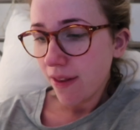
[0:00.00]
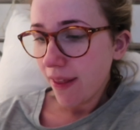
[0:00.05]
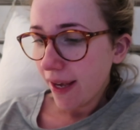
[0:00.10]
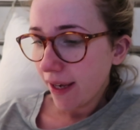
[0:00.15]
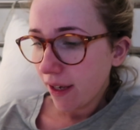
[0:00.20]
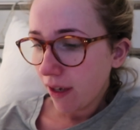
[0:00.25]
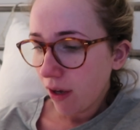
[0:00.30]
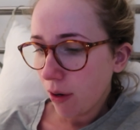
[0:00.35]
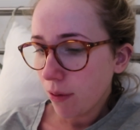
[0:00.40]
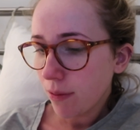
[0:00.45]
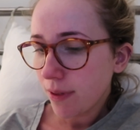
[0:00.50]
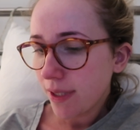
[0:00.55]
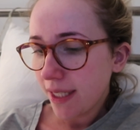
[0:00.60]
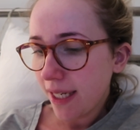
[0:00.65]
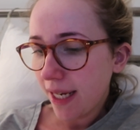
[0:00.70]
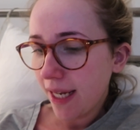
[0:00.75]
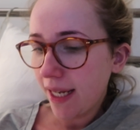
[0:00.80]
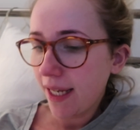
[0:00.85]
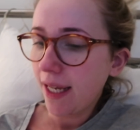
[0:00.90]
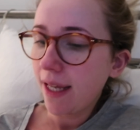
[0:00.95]
So that
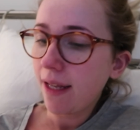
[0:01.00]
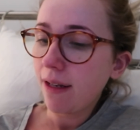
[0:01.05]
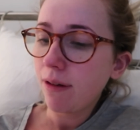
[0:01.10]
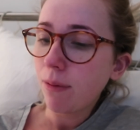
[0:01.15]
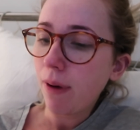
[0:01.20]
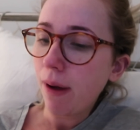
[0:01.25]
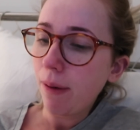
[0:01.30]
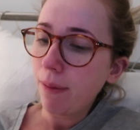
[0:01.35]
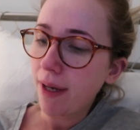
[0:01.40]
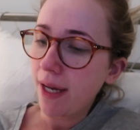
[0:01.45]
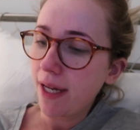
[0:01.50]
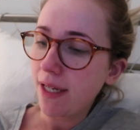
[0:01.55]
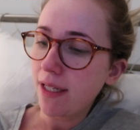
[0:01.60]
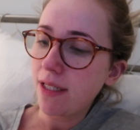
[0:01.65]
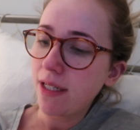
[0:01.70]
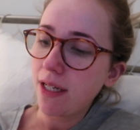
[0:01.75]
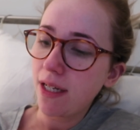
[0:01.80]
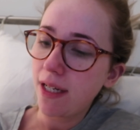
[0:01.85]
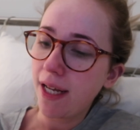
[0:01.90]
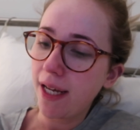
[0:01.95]
cosy night in where we
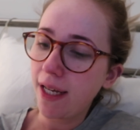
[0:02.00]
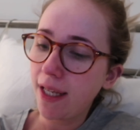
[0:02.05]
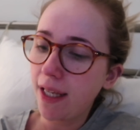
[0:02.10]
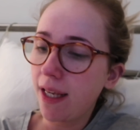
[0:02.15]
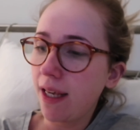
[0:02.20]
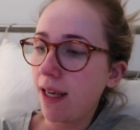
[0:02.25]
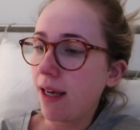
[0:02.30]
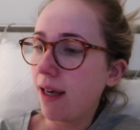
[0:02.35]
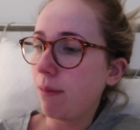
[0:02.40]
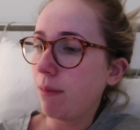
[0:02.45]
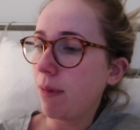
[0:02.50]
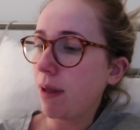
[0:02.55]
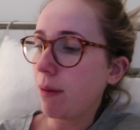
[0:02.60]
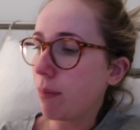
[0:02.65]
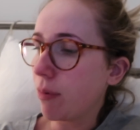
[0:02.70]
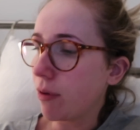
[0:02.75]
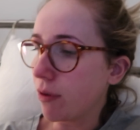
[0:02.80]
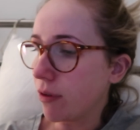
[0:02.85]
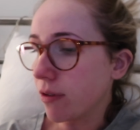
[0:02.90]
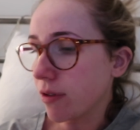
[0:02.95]
had an IKEA
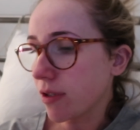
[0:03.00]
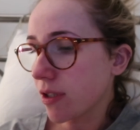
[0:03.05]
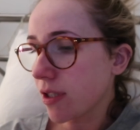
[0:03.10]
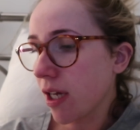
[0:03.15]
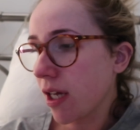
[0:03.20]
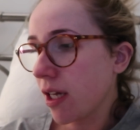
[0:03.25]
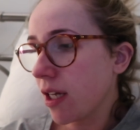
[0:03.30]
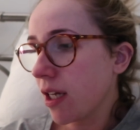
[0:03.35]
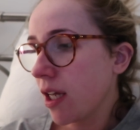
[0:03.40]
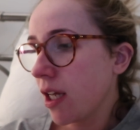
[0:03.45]
meatballs